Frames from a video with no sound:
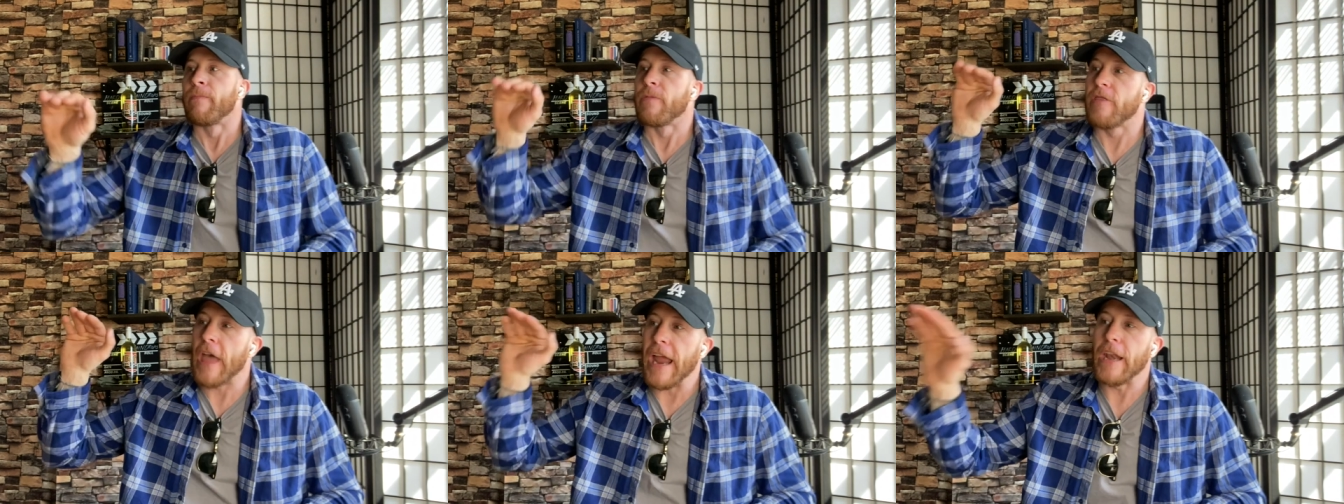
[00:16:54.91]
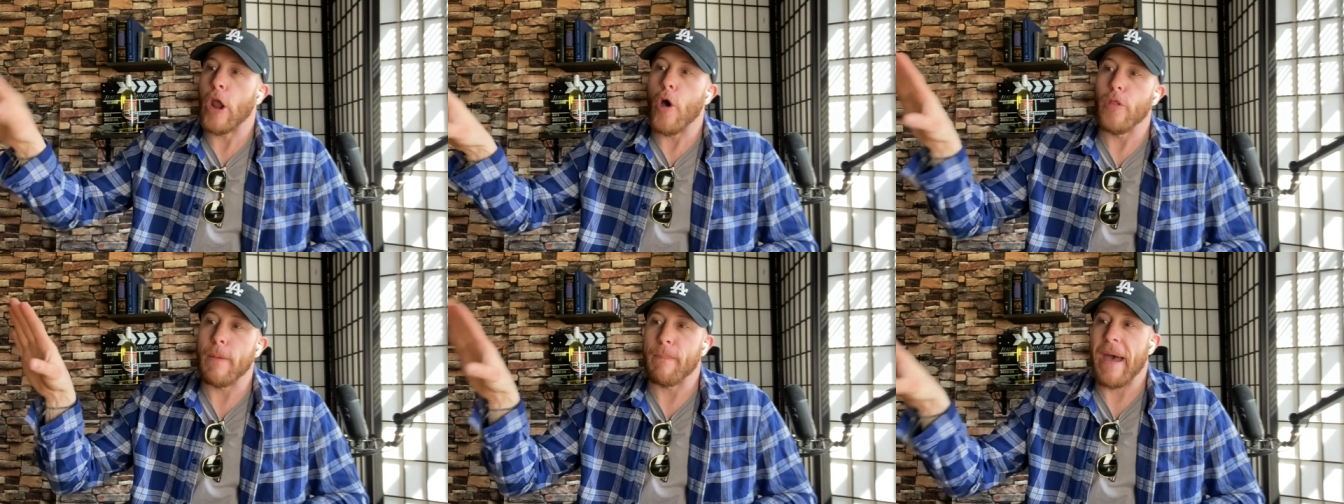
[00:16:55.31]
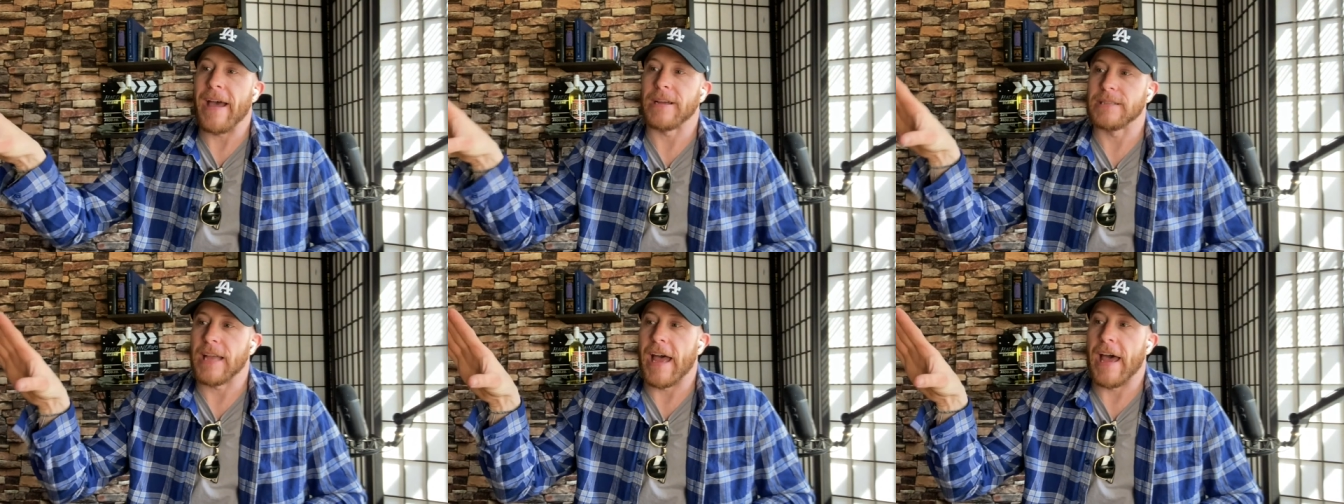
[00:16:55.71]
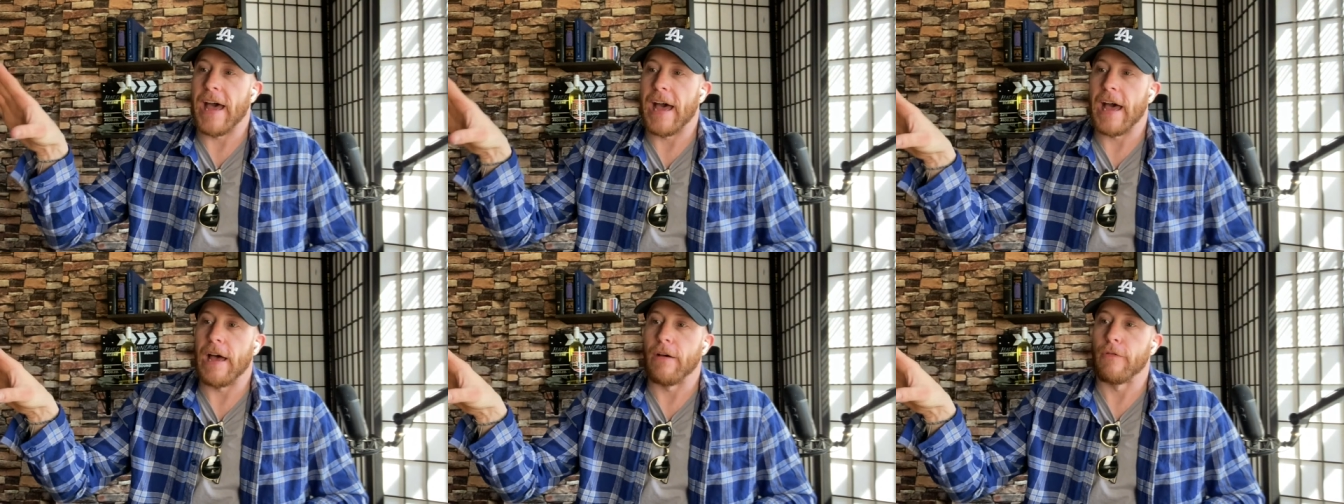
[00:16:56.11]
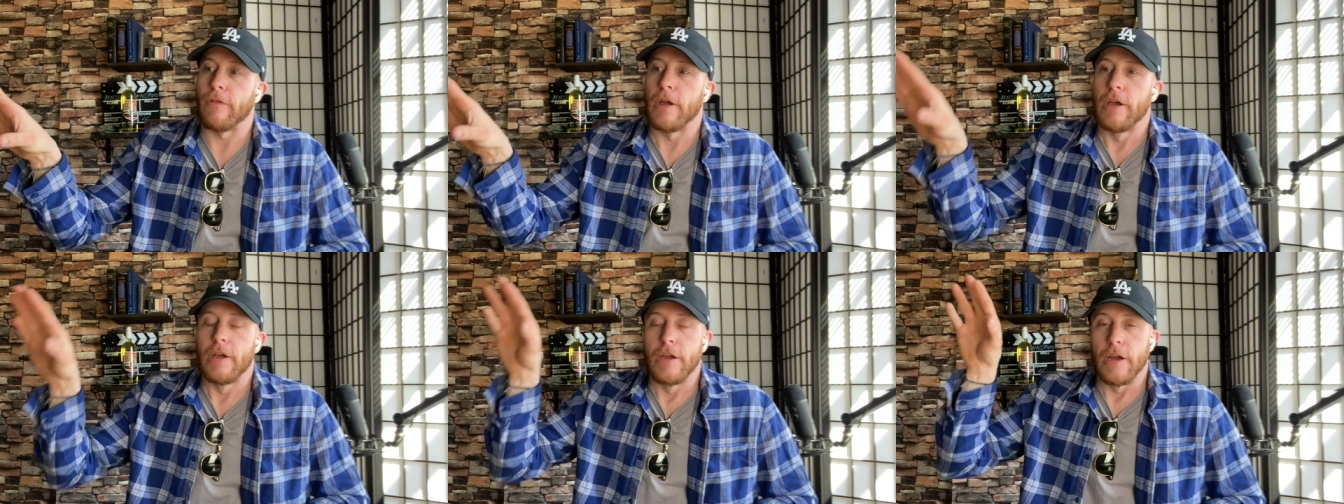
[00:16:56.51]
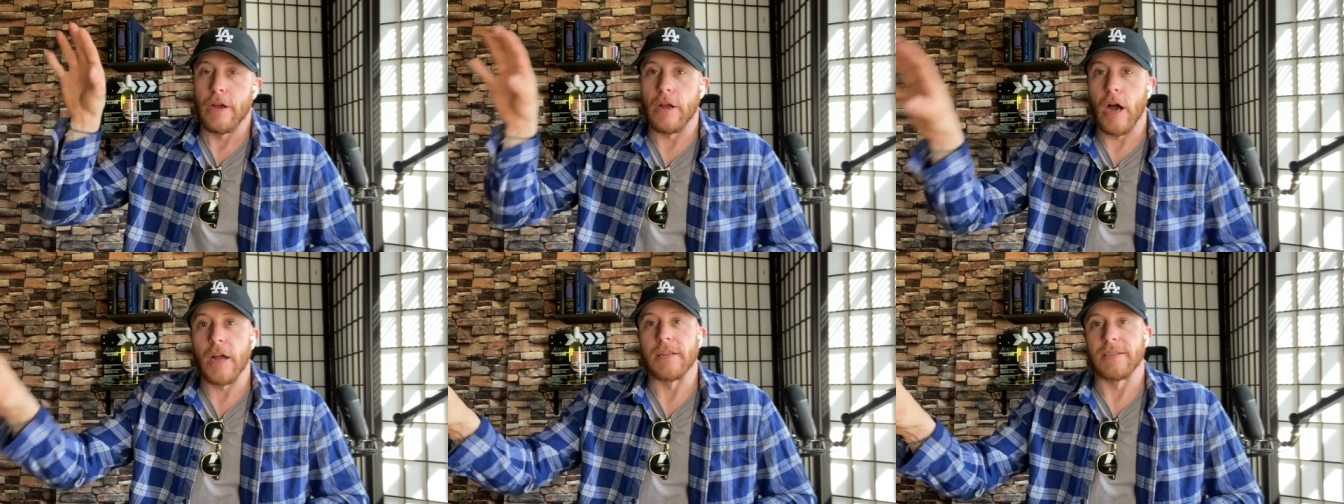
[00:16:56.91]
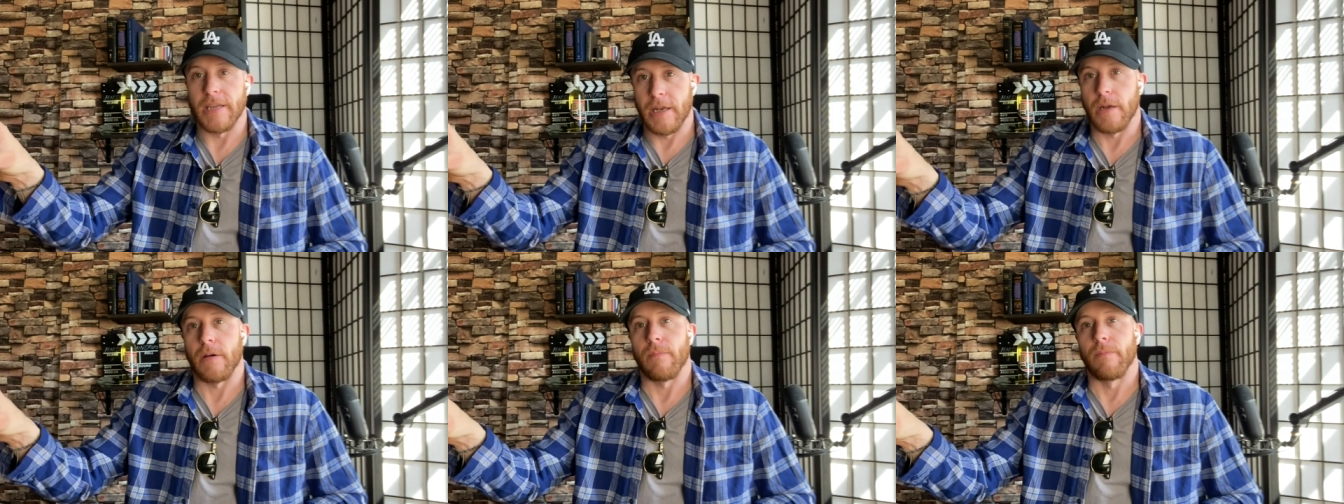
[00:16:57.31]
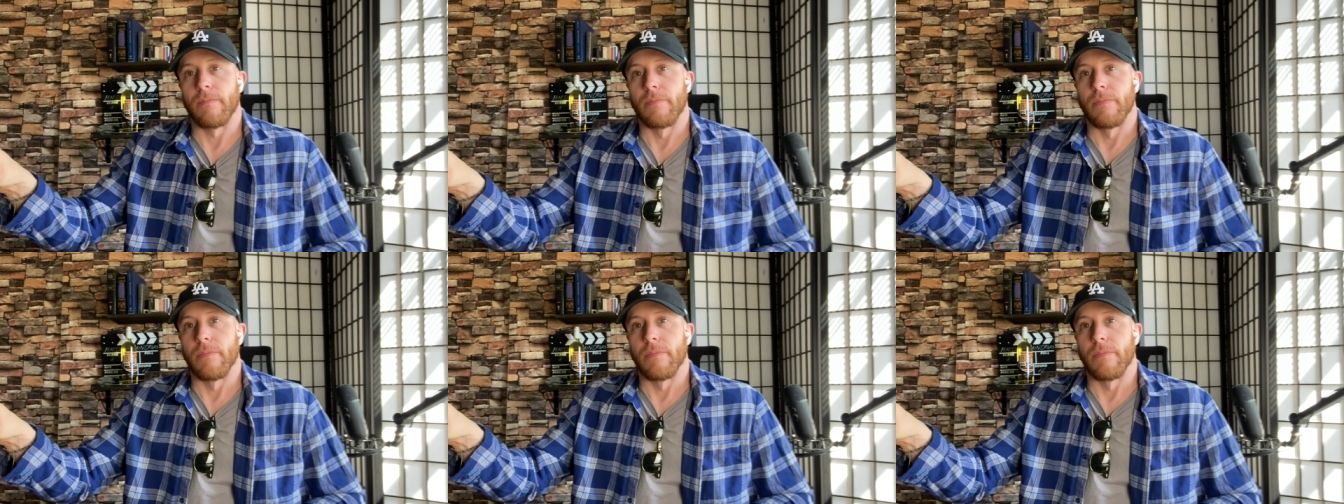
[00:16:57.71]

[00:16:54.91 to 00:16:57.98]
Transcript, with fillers: They know the bags that have guns in them.